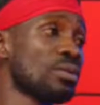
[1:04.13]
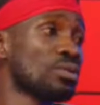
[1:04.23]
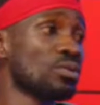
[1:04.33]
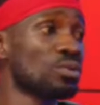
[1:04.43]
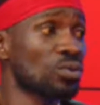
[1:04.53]
them they
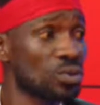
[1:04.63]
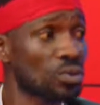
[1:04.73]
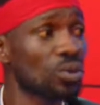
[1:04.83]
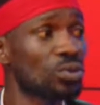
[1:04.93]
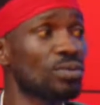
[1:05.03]
could
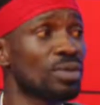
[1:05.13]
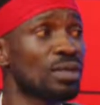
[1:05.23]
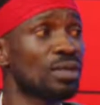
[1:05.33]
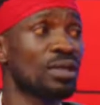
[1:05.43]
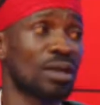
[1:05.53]
talk to
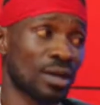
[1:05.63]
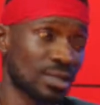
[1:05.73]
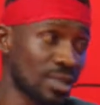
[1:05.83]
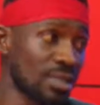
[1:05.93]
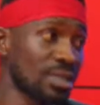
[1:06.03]
me
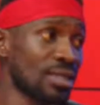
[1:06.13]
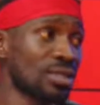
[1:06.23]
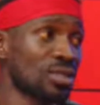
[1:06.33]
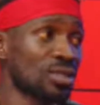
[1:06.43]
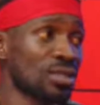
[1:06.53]
at a later
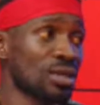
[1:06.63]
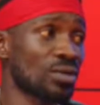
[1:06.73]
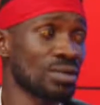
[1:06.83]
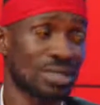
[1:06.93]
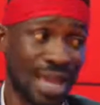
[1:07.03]
date because I
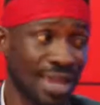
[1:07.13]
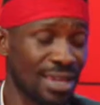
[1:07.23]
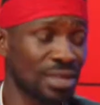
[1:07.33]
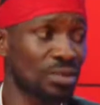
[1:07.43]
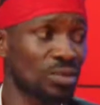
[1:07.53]
was
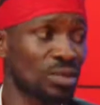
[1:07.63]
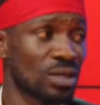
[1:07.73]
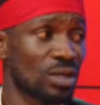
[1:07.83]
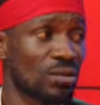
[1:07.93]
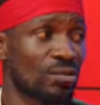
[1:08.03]
tired. It was
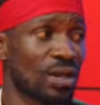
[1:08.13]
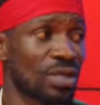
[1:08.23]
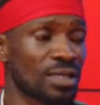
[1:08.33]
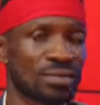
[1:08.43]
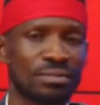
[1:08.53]
a long
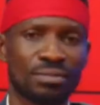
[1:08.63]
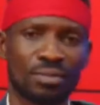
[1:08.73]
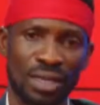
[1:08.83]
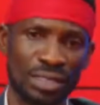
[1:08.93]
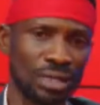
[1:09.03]
flight.
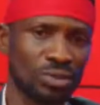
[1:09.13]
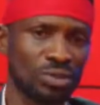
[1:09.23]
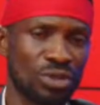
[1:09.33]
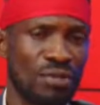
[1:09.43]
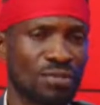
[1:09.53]
But as I
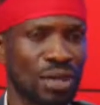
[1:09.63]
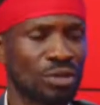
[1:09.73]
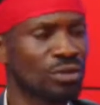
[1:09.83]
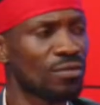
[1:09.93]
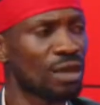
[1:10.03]
was driving
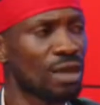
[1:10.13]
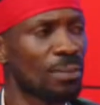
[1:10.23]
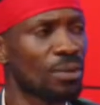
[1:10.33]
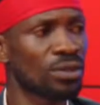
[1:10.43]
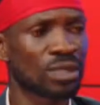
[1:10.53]
out of the
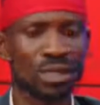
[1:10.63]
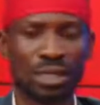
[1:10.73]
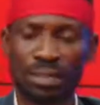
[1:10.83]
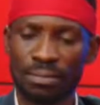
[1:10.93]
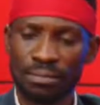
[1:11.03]
airport,
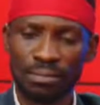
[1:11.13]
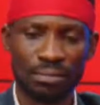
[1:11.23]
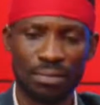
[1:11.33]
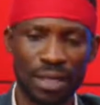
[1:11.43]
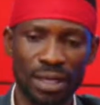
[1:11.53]

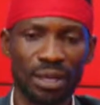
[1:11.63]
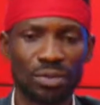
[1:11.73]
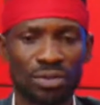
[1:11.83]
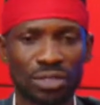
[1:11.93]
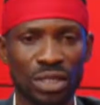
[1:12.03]
my car
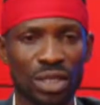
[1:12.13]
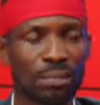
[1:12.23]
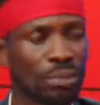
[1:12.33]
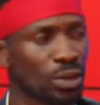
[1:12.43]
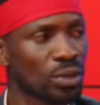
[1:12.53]
was
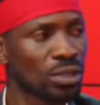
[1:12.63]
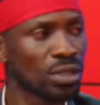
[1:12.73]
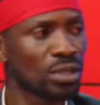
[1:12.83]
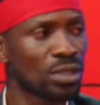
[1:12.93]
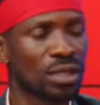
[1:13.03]
blocked.
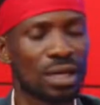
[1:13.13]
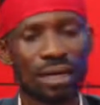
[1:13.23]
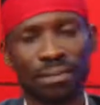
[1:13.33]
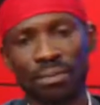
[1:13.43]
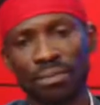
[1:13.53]

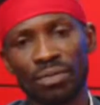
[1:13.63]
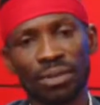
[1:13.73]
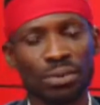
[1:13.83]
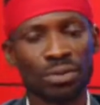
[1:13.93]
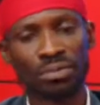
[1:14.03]

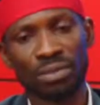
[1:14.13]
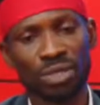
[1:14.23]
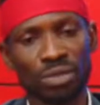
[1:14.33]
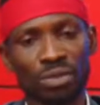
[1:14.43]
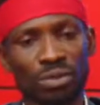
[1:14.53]
They put
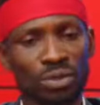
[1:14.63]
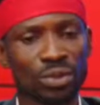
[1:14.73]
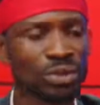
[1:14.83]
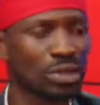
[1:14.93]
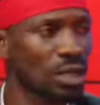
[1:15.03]
metal
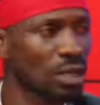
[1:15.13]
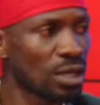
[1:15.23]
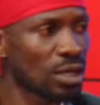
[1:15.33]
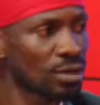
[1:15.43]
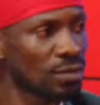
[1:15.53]
thorns
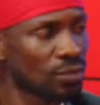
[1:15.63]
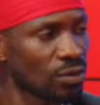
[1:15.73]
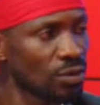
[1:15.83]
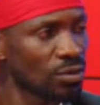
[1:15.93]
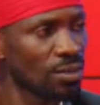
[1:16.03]
in
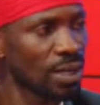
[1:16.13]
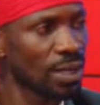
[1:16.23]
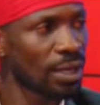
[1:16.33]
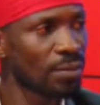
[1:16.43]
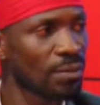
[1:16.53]
front of my
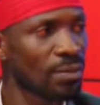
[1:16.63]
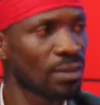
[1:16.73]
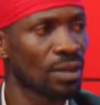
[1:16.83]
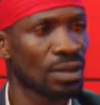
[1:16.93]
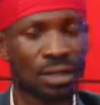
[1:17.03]
car,
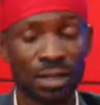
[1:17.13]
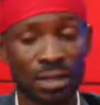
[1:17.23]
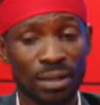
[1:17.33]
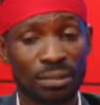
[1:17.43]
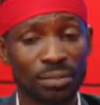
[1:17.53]

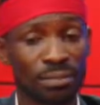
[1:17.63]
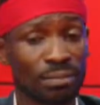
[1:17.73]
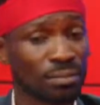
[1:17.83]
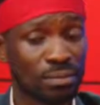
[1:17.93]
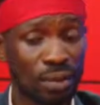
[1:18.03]
and
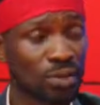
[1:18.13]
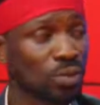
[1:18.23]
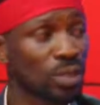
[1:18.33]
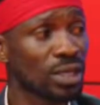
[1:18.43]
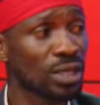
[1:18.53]

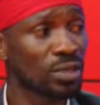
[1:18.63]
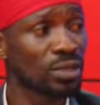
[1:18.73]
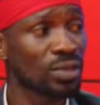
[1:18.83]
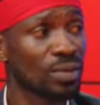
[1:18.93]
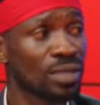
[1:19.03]
consequently I
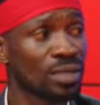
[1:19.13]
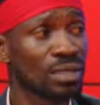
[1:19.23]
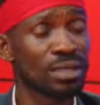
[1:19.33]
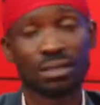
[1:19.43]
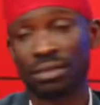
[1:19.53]
was
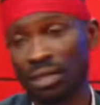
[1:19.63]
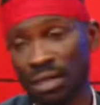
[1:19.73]
arrested,